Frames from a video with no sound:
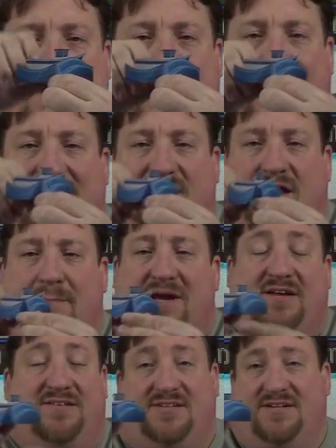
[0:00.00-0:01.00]
And, I
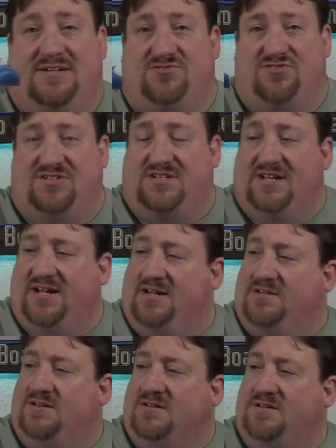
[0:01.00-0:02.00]
mean, it's an
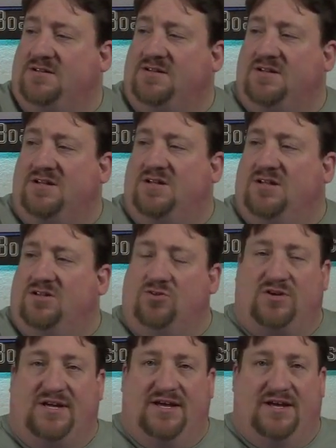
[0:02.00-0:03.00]
interesting
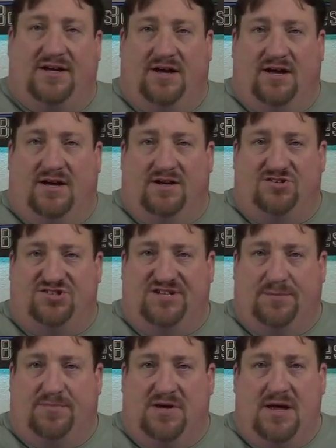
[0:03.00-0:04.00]
looking uh,
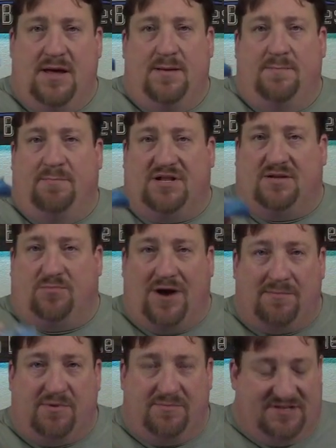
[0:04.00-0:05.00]
ship, but the
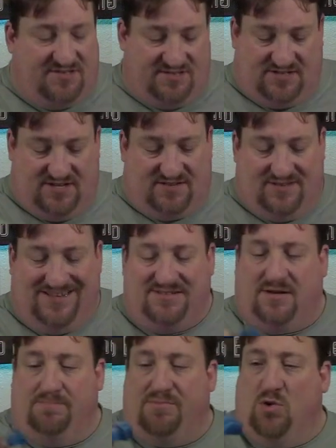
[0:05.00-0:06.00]
problem is, is that these
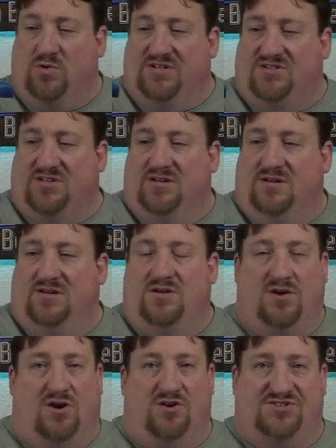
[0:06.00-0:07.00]
components
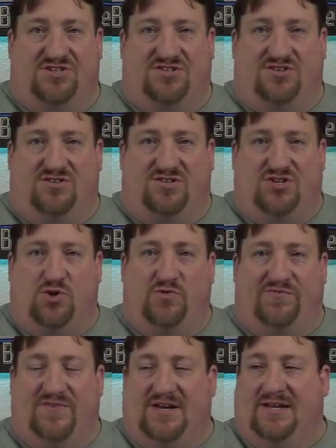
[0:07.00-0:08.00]
are just too
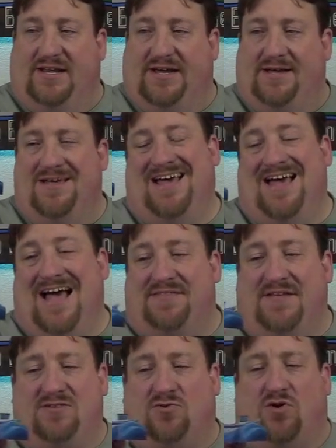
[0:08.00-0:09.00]
fiddly. I
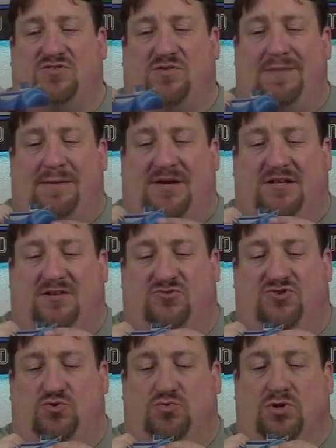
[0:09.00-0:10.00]
think they're also maybe a little
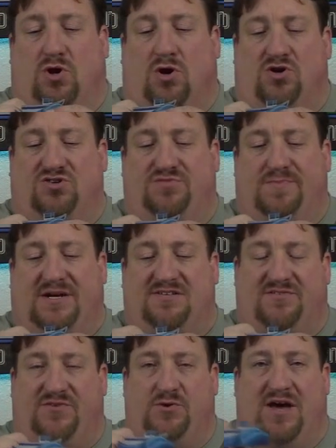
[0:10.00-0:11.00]
too large because
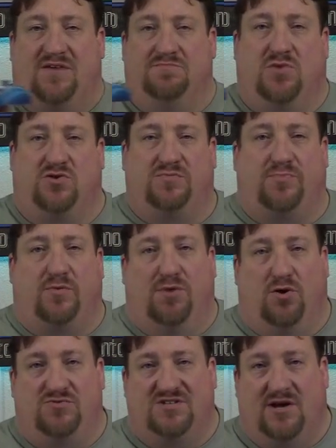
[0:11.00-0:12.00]
if you have multiple
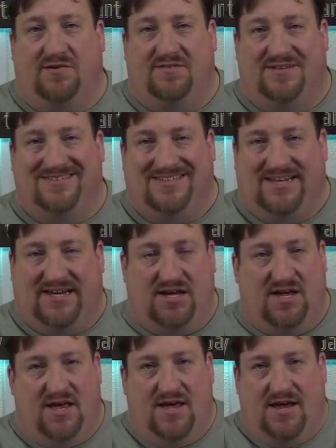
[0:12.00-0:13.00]
boats out at the sea,
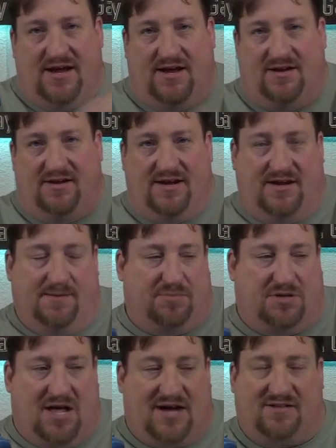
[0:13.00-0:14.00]
it, it can
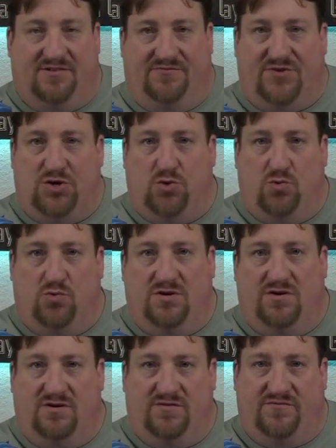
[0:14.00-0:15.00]
block the view
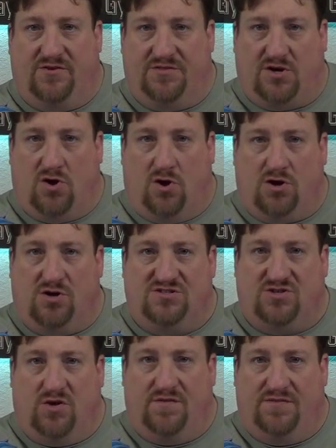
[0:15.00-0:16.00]
for the
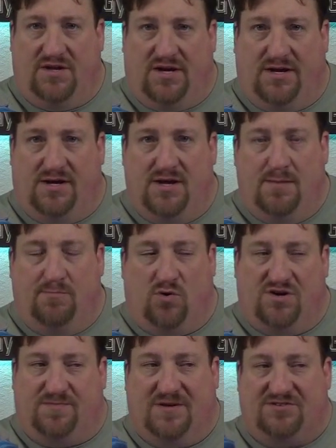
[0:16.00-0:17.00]
cards on the
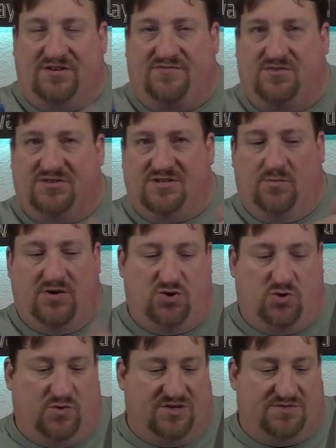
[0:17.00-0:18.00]
board, especially for someone
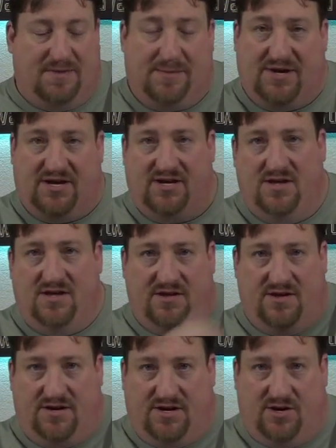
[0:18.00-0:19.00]
who is maybe,
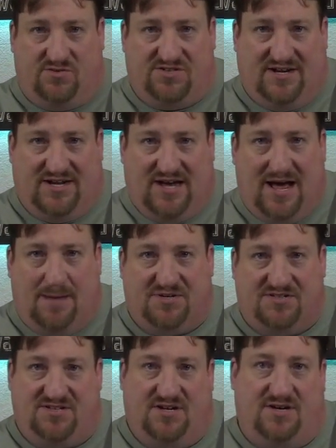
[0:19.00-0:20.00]
you know, sitting
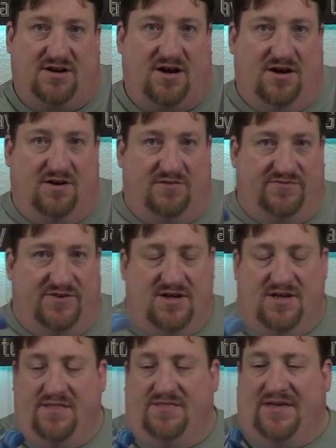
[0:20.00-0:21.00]
opposite of
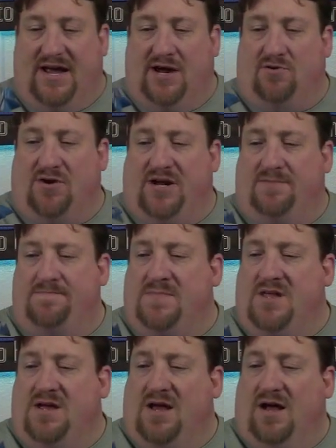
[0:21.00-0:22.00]
the area.
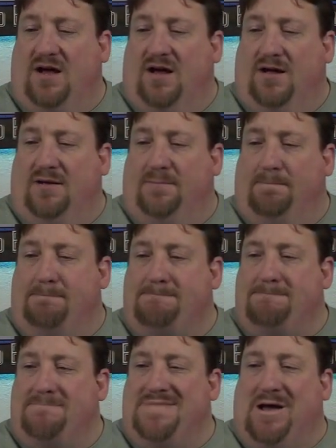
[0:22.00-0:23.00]
Um,
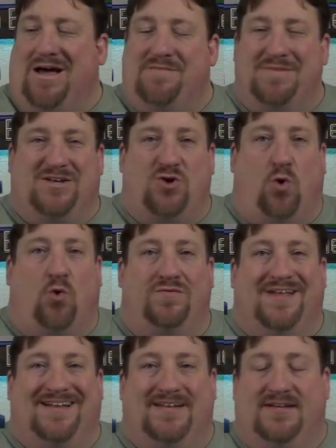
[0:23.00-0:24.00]
now, I've been
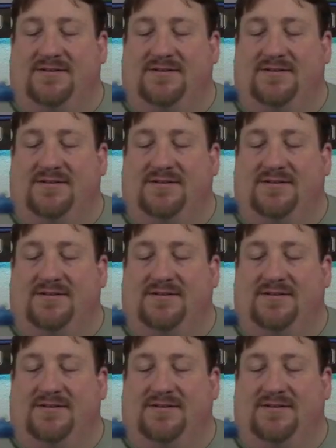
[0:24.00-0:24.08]
told that